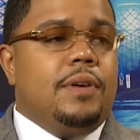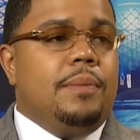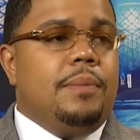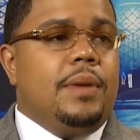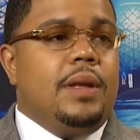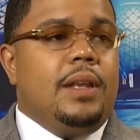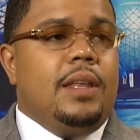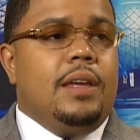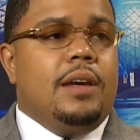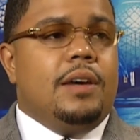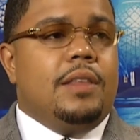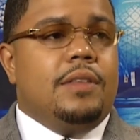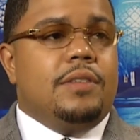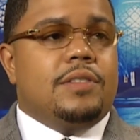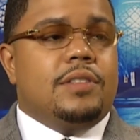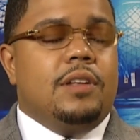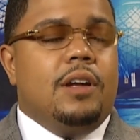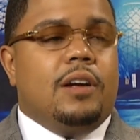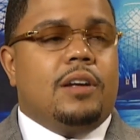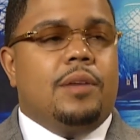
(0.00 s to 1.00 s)
and many others
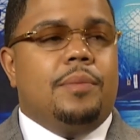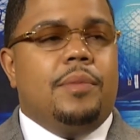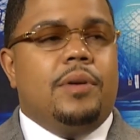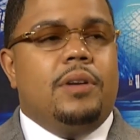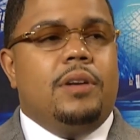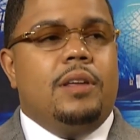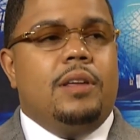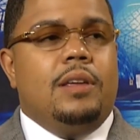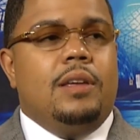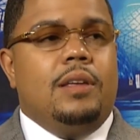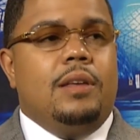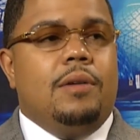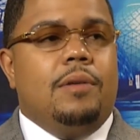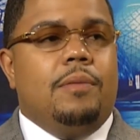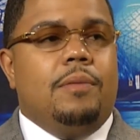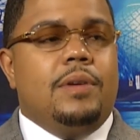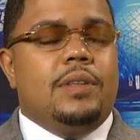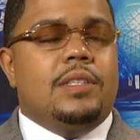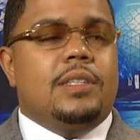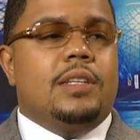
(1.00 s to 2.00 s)
in our community,
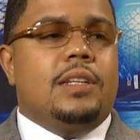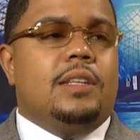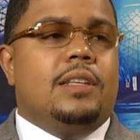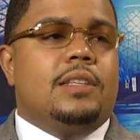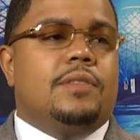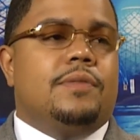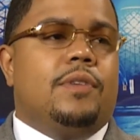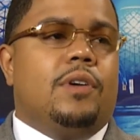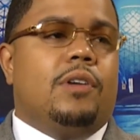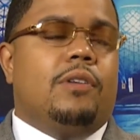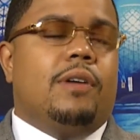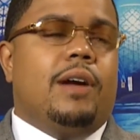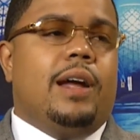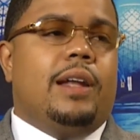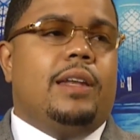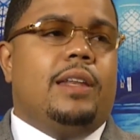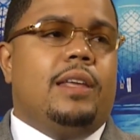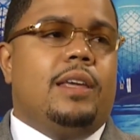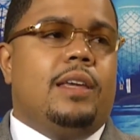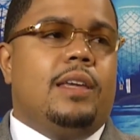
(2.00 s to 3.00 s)
we see this voter
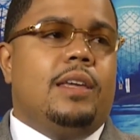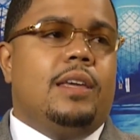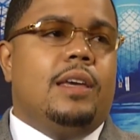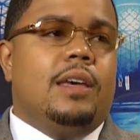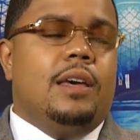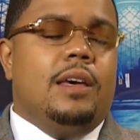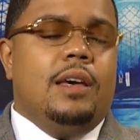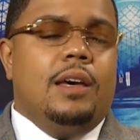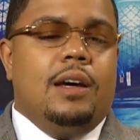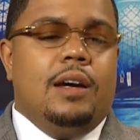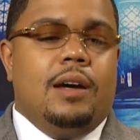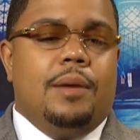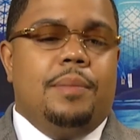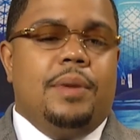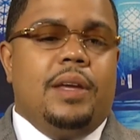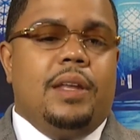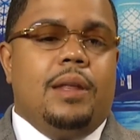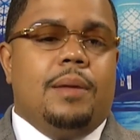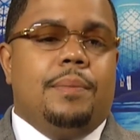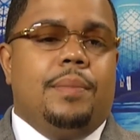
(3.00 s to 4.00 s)
ID uh,
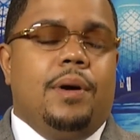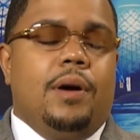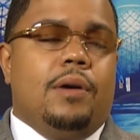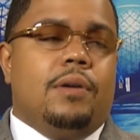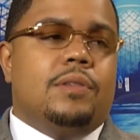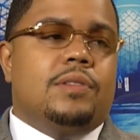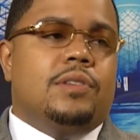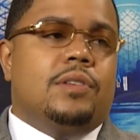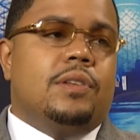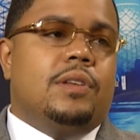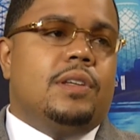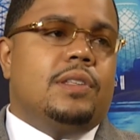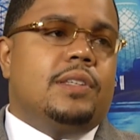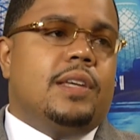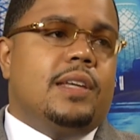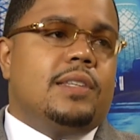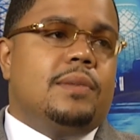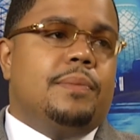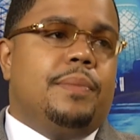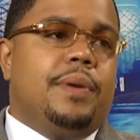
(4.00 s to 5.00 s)
being imposed on us
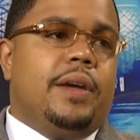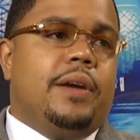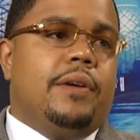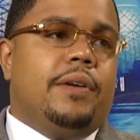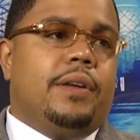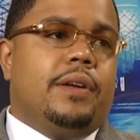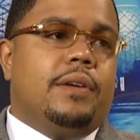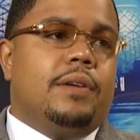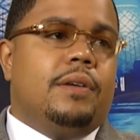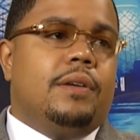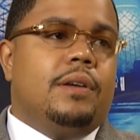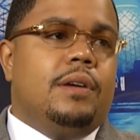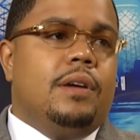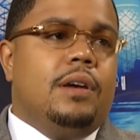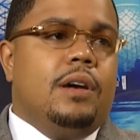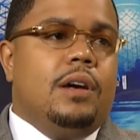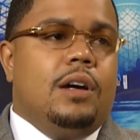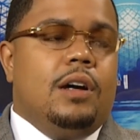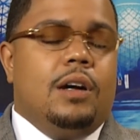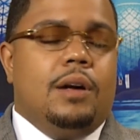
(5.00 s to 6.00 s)
as a barrier
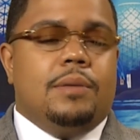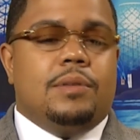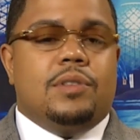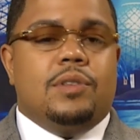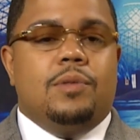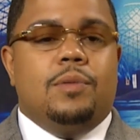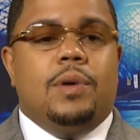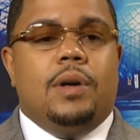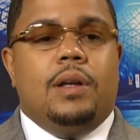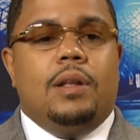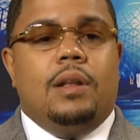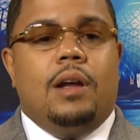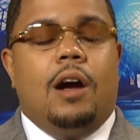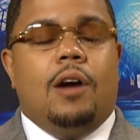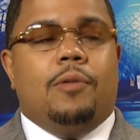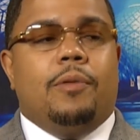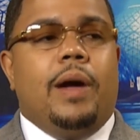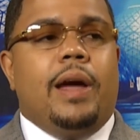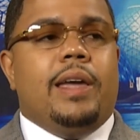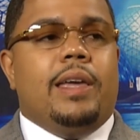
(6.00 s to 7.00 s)
uh, to what our
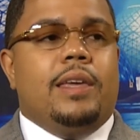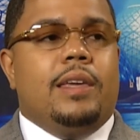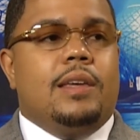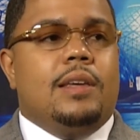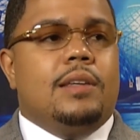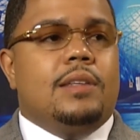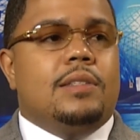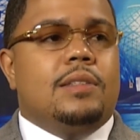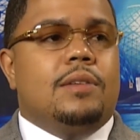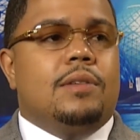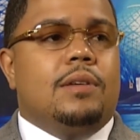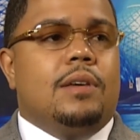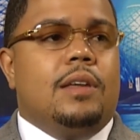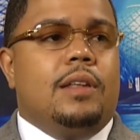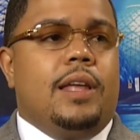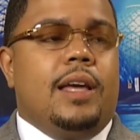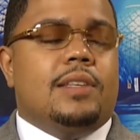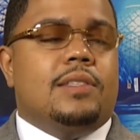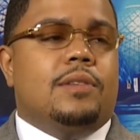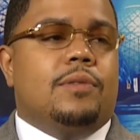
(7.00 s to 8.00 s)
right is, and
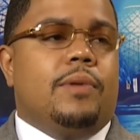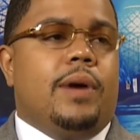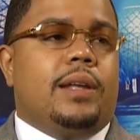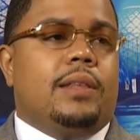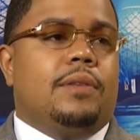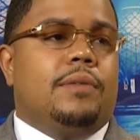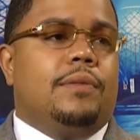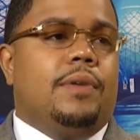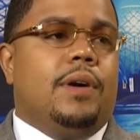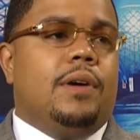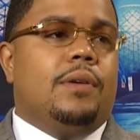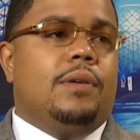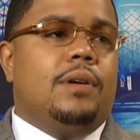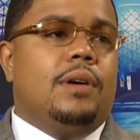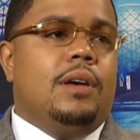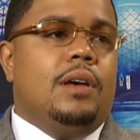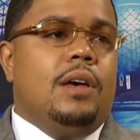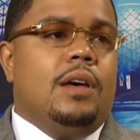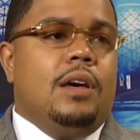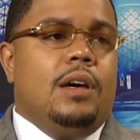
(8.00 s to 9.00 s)
that's the right to vote.
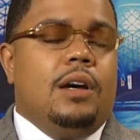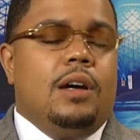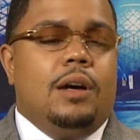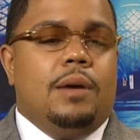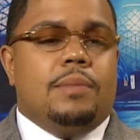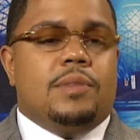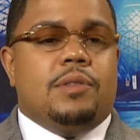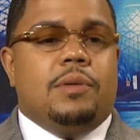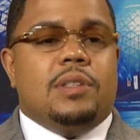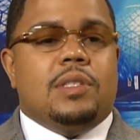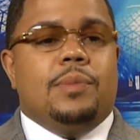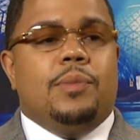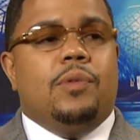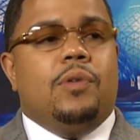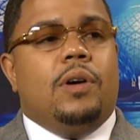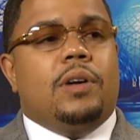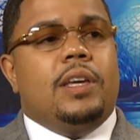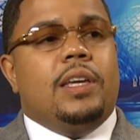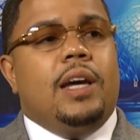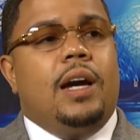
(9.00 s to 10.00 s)
Mm -hmm. um, so, as a
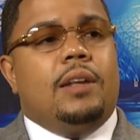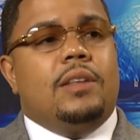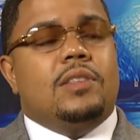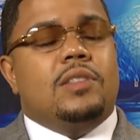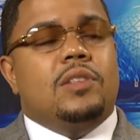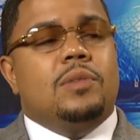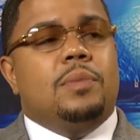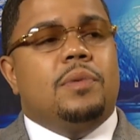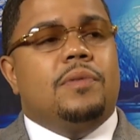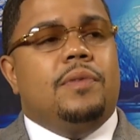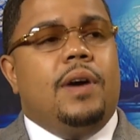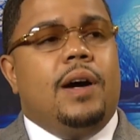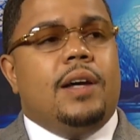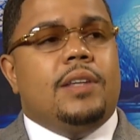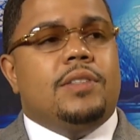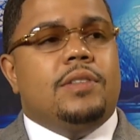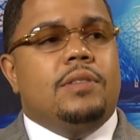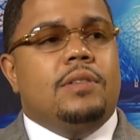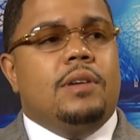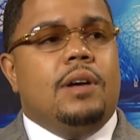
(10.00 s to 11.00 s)
Milwaukee County
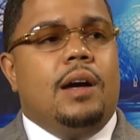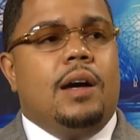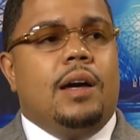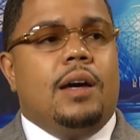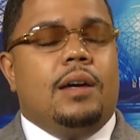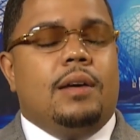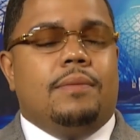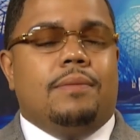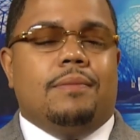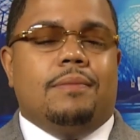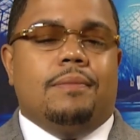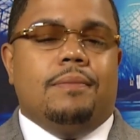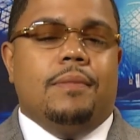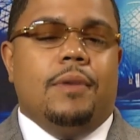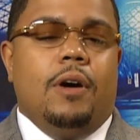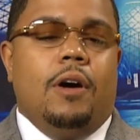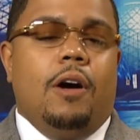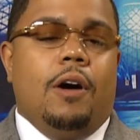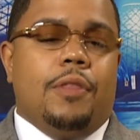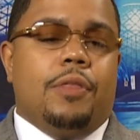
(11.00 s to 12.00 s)
supervisor, I
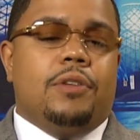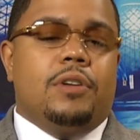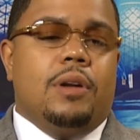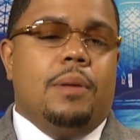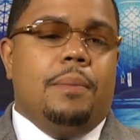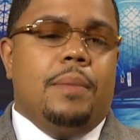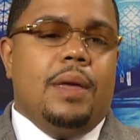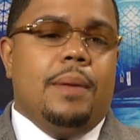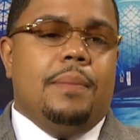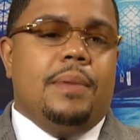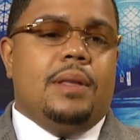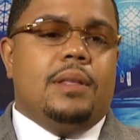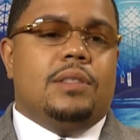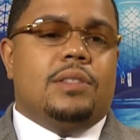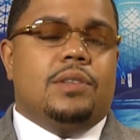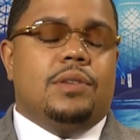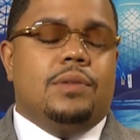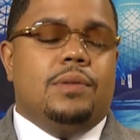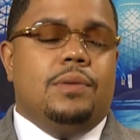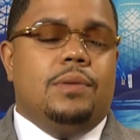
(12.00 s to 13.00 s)
authored an amendment
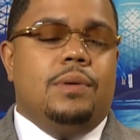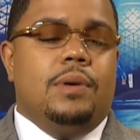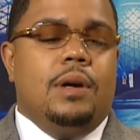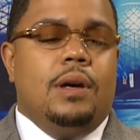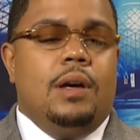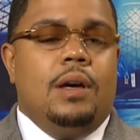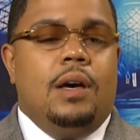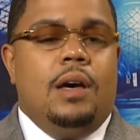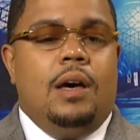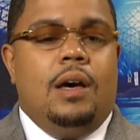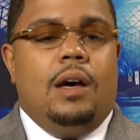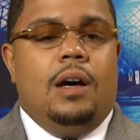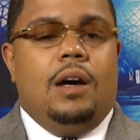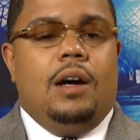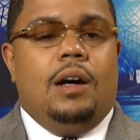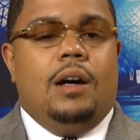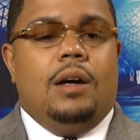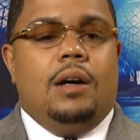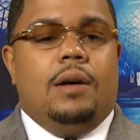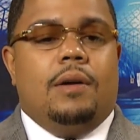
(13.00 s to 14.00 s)
to
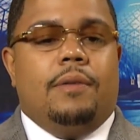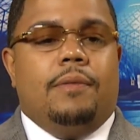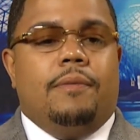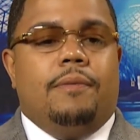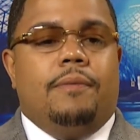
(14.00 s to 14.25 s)
uh,